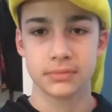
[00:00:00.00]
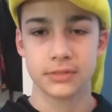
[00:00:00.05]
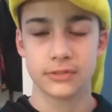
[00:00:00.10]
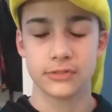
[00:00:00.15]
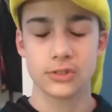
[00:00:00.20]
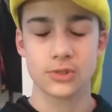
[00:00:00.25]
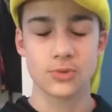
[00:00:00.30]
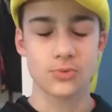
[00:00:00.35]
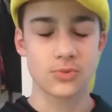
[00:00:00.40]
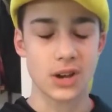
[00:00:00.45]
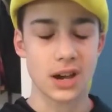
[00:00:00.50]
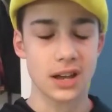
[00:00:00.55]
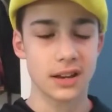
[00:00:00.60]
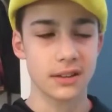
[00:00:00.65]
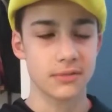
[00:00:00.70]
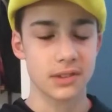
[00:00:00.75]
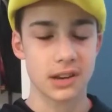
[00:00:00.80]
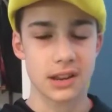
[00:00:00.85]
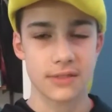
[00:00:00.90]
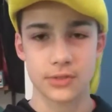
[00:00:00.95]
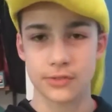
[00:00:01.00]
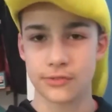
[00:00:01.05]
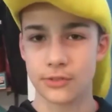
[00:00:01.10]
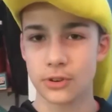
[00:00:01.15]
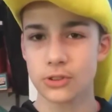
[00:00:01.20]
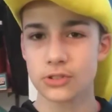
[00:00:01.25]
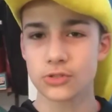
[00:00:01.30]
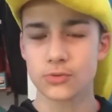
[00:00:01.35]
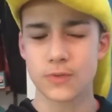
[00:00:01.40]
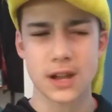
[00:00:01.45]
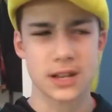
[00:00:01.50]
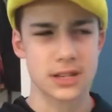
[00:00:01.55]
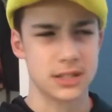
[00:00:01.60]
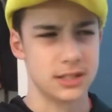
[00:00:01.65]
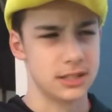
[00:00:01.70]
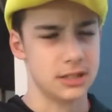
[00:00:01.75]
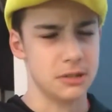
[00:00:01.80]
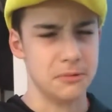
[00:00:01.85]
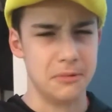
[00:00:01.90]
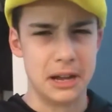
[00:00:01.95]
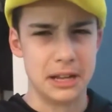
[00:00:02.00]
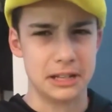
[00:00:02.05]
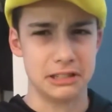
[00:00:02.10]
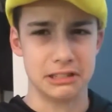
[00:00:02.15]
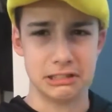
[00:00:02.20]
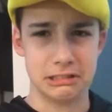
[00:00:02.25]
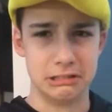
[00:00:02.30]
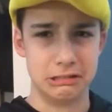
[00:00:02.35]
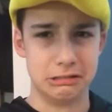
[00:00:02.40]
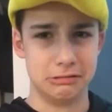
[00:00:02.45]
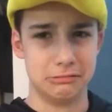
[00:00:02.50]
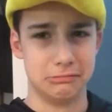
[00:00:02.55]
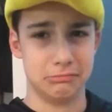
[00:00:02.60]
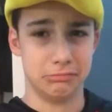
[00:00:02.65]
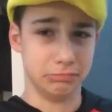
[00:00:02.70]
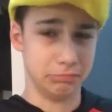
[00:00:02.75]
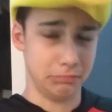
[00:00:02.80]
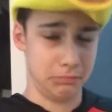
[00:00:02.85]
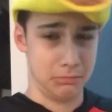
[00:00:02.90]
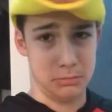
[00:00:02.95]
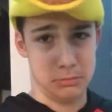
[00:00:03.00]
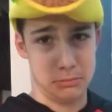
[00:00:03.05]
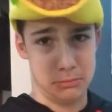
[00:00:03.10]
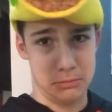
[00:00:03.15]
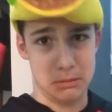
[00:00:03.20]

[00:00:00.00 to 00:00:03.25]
if you want, whatever. If you just want us to watch it.